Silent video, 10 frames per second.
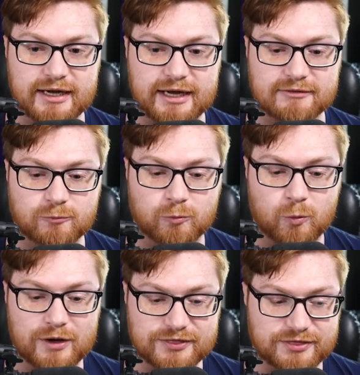And
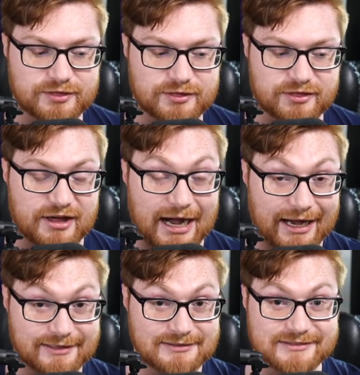with
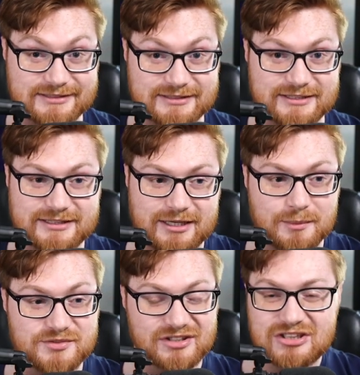that
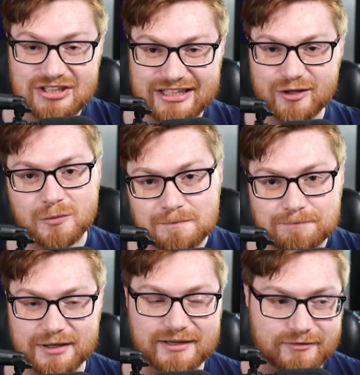comes a little
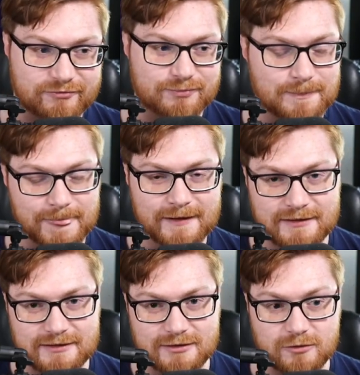bit of
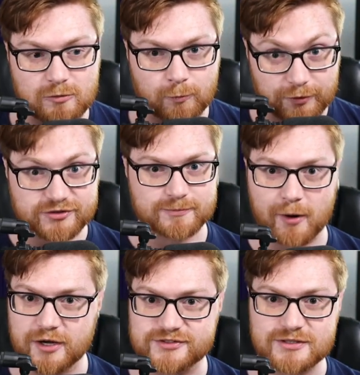
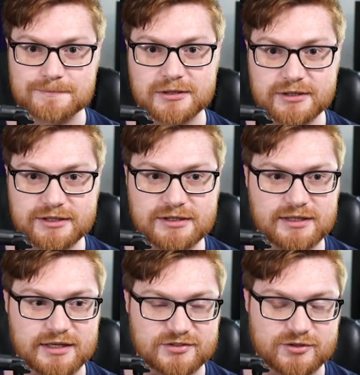responsibility
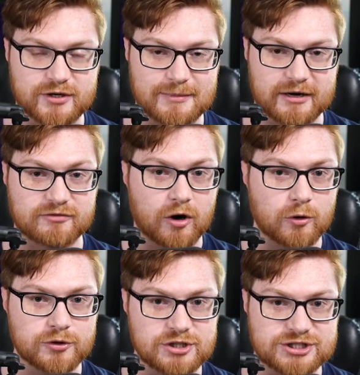and a certain amount of
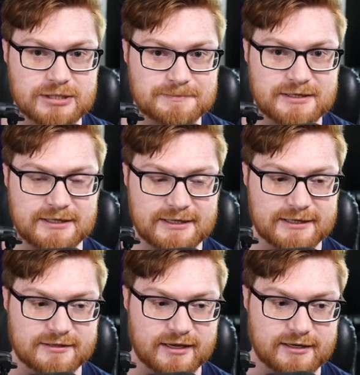ownership
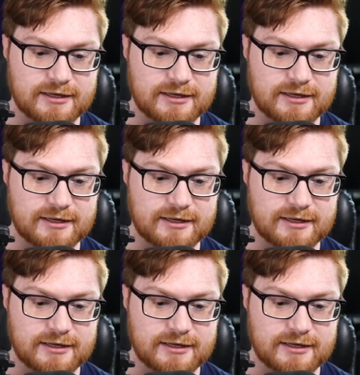that